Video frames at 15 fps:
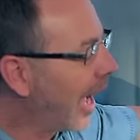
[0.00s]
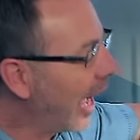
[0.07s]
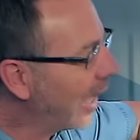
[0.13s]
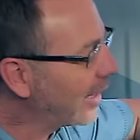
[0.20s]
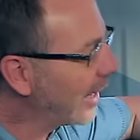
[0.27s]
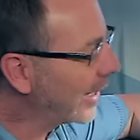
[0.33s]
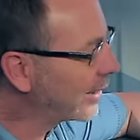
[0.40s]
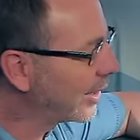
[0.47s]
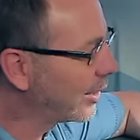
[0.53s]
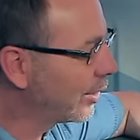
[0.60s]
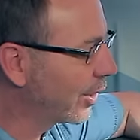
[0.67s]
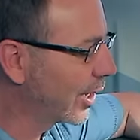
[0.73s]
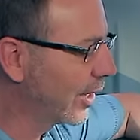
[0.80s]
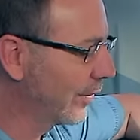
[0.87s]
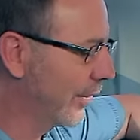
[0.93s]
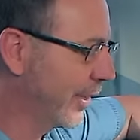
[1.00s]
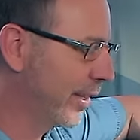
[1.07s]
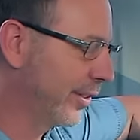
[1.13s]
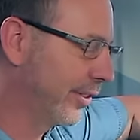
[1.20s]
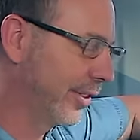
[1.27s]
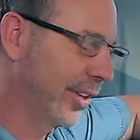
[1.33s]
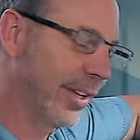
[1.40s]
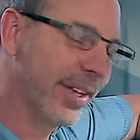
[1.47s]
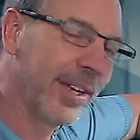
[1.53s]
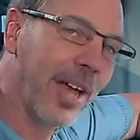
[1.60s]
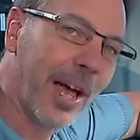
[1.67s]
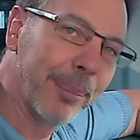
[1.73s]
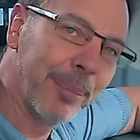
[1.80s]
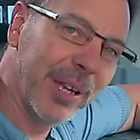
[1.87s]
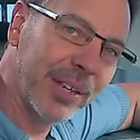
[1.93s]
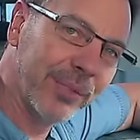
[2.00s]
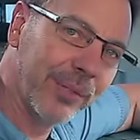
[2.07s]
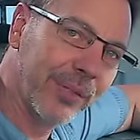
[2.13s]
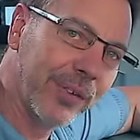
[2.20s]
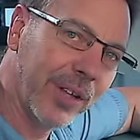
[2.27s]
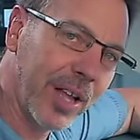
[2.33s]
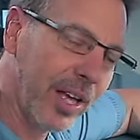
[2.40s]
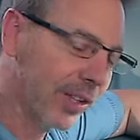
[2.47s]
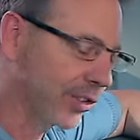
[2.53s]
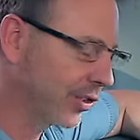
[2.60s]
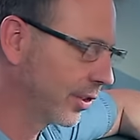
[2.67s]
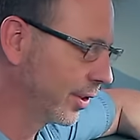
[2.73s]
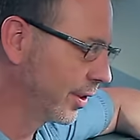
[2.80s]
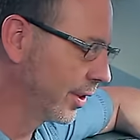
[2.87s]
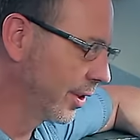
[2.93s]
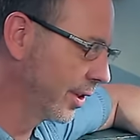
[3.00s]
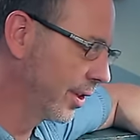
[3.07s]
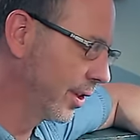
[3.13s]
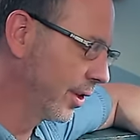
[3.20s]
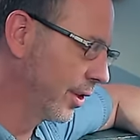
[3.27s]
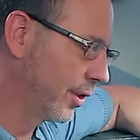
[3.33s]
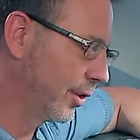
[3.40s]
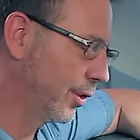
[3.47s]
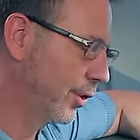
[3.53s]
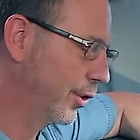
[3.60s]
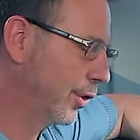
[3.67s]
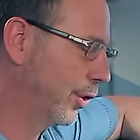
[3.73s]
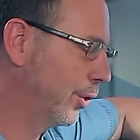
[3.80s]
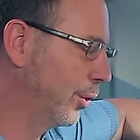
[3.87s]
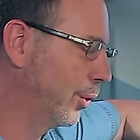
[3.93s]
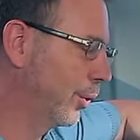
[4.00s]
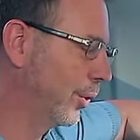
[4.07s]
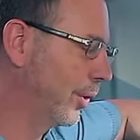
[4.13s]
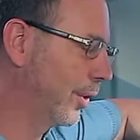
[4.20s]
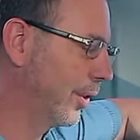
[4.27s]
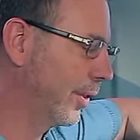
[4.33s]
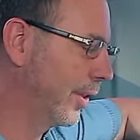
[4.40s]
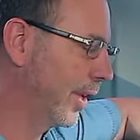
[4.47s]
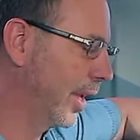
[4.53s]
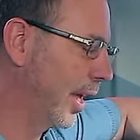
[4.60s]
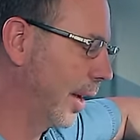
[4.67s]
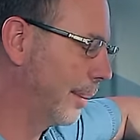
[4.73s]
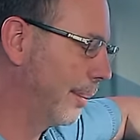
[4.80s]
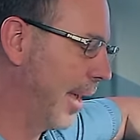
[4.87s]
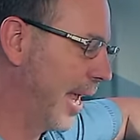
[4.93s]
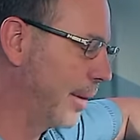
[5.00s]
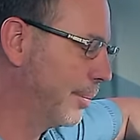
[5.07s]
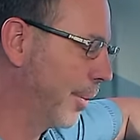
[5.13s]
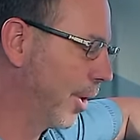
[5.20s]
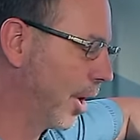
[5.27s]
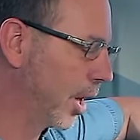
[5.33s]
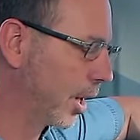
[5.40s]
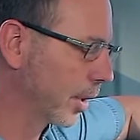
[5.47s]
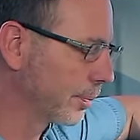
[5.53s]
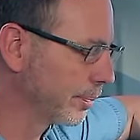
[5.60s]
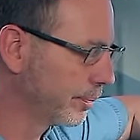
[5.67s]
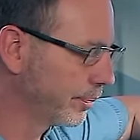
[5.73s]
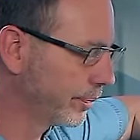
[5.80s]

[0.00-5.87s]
I like the look of this not being flush to the uh, main bar.